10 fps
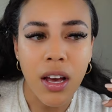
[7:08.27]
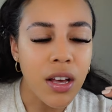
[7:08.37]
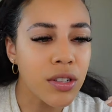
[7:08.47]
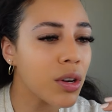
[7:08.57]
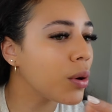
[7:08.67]

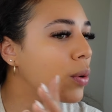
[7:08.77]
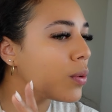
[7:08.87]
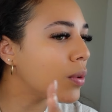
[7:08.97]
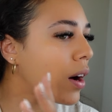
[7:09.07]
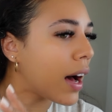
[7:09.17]

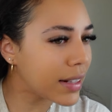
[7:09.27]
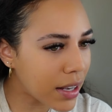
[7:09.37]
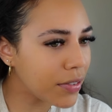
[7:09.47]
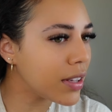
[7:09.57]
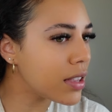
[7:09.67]
So I
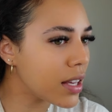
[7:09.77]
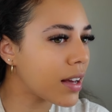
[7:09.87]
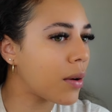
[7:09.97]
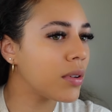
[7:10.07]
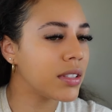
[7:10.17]
definitely think
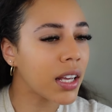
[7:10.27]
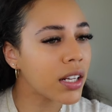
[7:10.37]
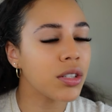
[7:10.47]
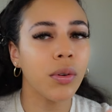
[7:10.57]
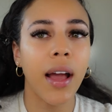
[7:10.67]
I would say
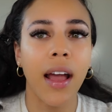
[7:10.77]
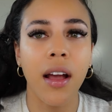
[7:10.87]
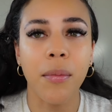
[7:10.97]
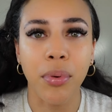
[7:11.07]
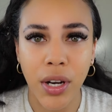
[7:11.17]
do
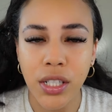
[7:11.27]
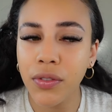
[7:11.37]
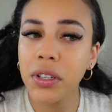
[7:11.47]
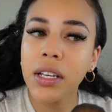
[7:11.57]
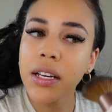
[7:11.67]
a brush
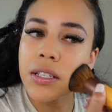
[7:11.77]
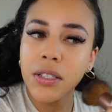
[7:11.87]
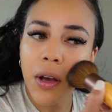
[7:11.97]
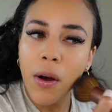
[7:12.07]
for this